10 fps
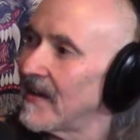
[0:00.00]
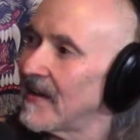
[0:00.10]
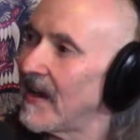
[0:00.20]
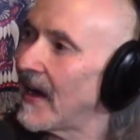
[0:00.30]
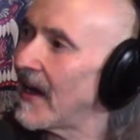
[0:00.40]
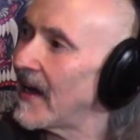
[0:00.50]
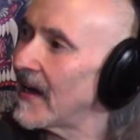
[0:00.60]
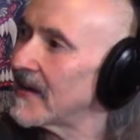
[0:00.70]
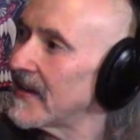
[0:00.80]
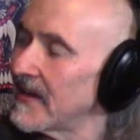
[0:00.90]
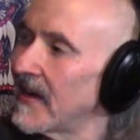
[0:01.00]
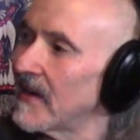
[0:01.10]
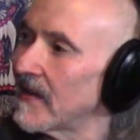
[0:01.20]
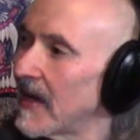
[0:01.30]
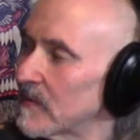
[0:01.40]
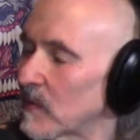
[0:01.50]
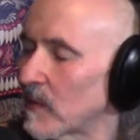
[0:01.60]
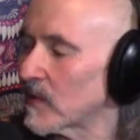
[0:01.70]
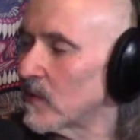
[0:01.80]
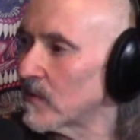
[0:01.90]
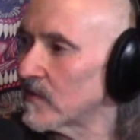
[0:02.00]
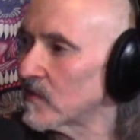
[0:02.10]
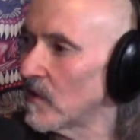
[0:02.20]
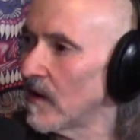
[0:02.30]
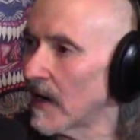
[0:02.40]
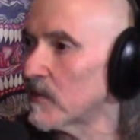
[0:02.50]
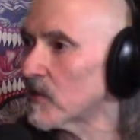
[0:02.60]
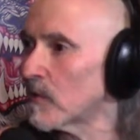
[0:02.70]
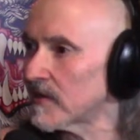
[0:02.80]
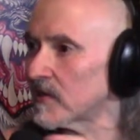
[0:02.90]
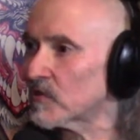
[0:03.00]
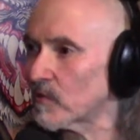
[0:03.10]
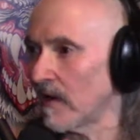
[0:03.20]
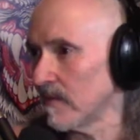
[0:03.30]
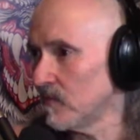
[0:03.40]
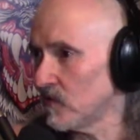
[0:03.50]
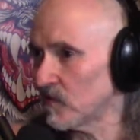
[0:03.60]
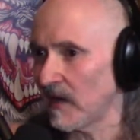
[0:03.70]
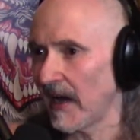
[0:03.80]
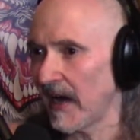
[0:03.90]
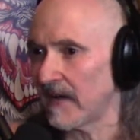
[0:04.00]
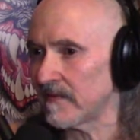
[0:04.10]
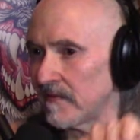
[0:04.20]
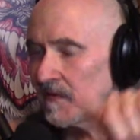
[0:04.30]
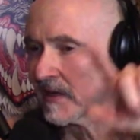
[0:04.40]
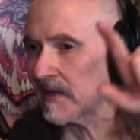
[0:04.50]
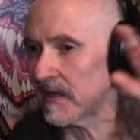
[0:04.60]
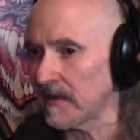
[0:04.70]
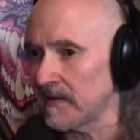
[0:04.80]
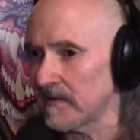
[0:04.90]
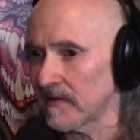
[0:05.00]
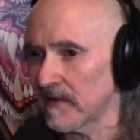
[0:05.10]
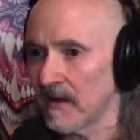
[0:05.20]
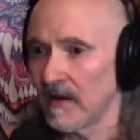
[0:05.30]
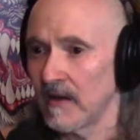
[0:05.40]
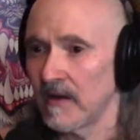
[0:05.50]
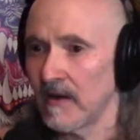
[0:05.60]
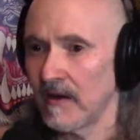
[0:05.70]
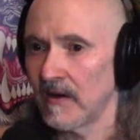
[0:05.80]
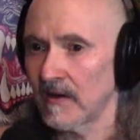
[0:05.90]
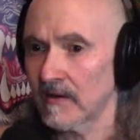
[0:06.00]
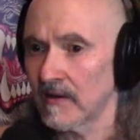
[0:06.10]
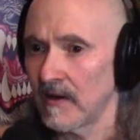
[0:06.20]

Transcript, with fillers: And he not only helped me record the song, I recorded the drums at Vinny's uh,